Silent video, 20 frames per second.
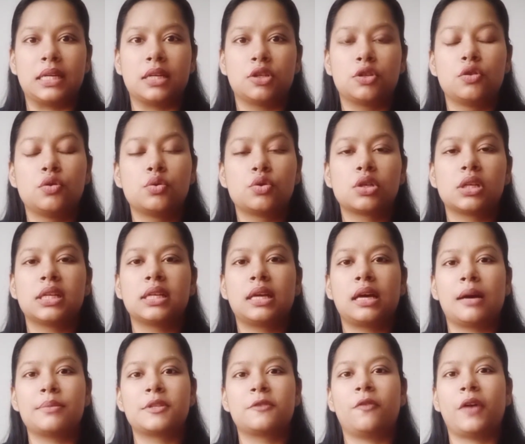It usually
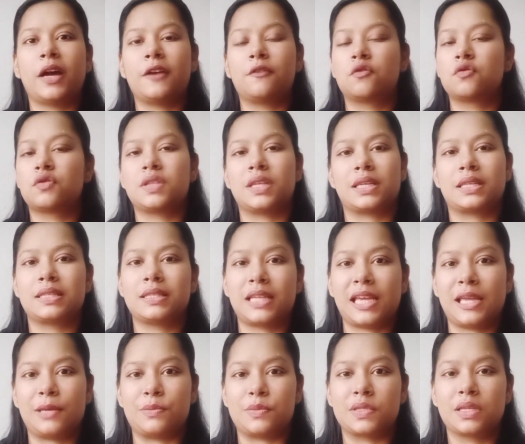comes 5 to 6
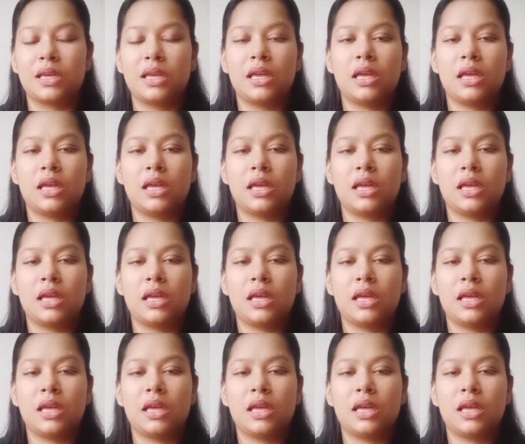times,